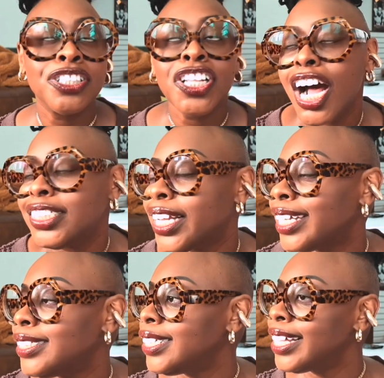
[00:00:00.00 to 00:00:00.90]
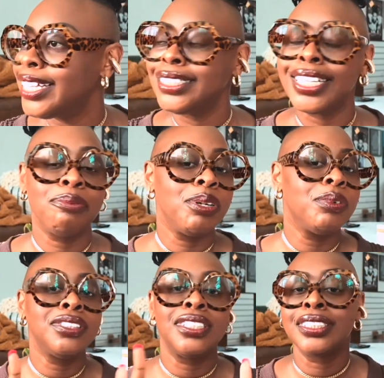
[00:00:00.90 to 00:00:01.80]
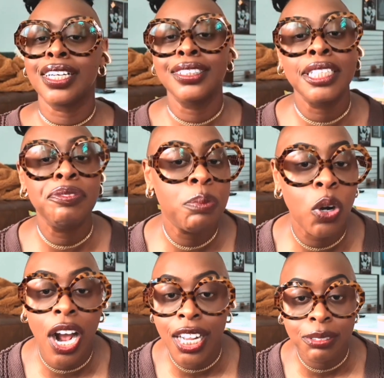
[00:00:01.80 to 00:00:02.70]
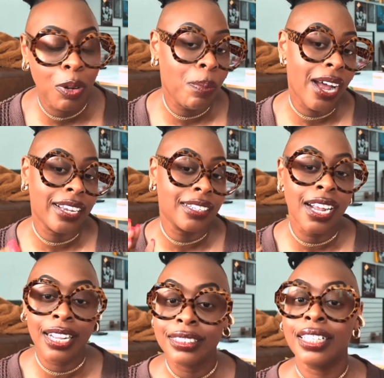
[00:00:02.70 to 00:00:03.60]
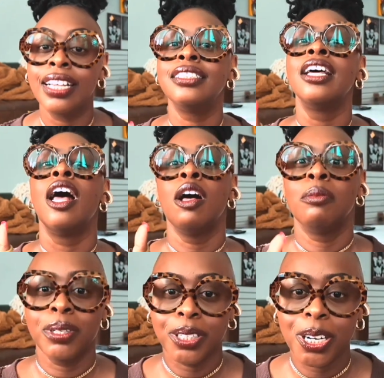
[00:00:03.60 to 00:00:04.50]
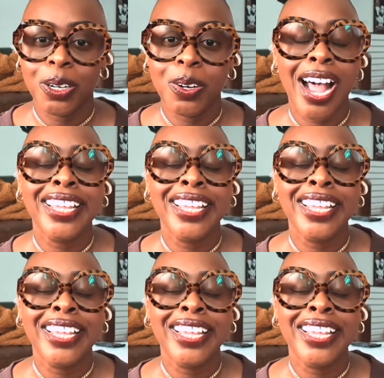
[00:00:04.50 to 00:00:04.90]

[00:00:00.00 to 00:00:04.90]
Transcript: thoughts, ideas, and we will discuss even more Osmo Pocket content below.